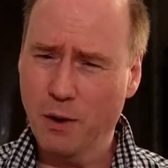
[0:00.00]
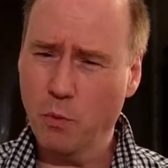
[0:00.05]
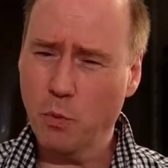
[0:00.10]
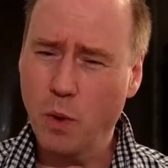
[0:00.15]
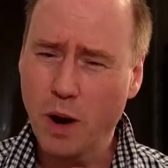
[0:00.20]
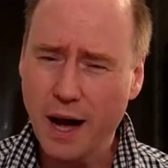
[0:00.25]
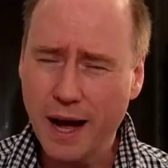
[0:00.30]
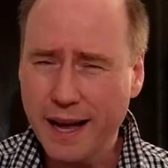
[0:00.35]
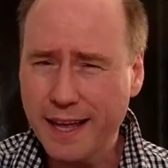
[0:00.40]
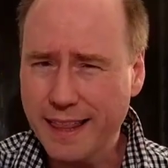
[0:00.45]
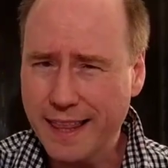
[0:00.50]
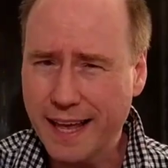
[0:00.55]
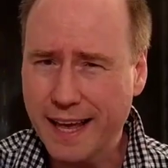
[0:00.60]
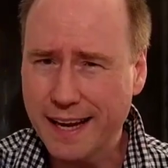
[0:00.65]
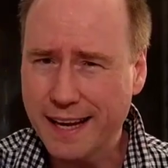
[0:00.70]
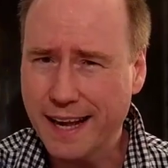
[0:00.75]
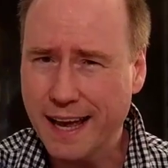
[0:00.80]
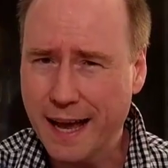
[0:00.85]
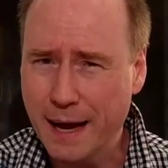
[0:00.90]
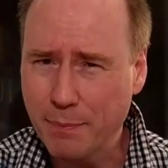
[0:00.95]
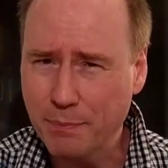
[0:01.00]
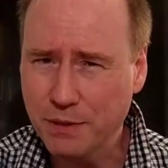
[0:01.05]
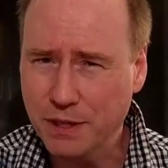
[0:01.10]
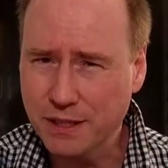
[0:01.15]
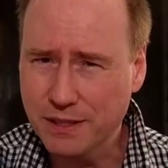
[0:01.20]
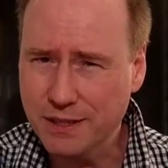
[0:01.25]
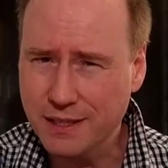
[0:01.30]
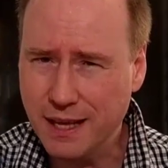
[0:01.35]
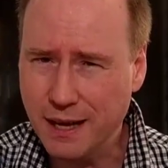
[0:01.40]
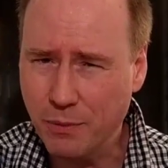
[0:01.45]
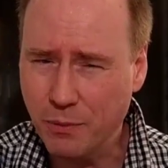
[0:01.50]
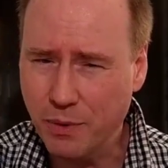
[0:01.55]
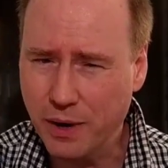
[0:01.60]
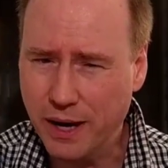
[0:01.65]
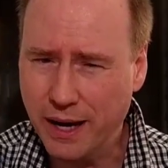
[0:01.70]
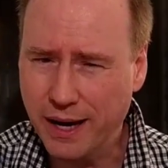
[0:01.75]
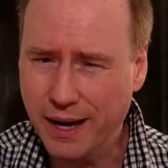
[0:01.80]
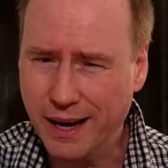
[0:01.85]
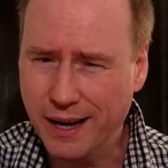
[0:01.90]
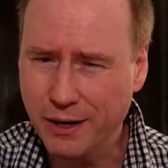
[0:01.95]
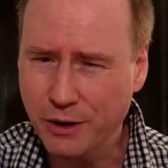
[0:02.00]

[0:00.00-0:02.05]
why that happened that way,